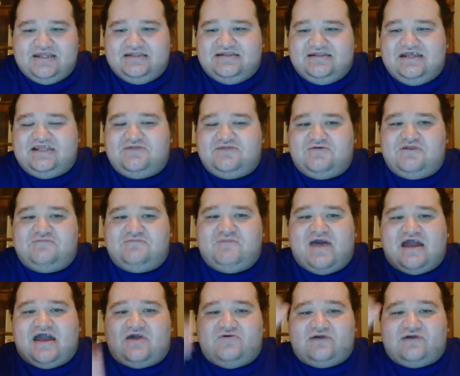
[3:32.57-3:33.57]
This was
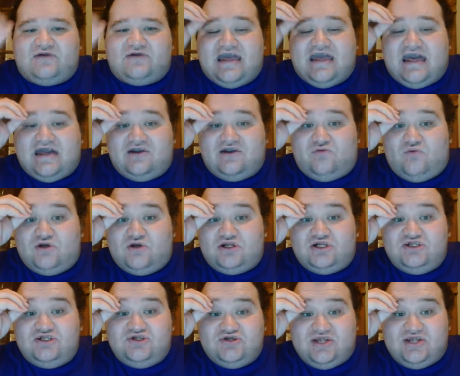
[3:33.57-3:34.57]
back when I had a
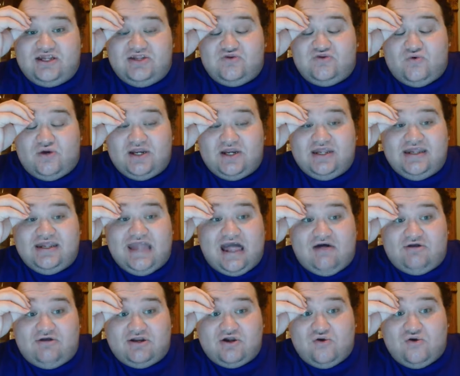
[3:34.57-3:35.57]

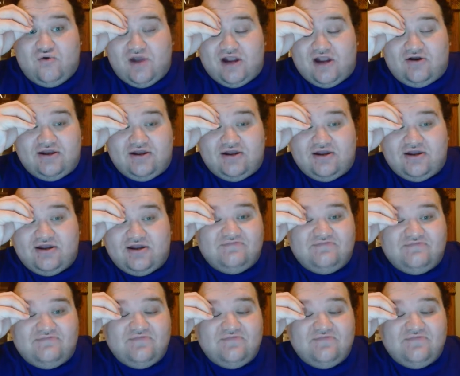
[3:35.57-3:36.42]
120-gallon aquarium,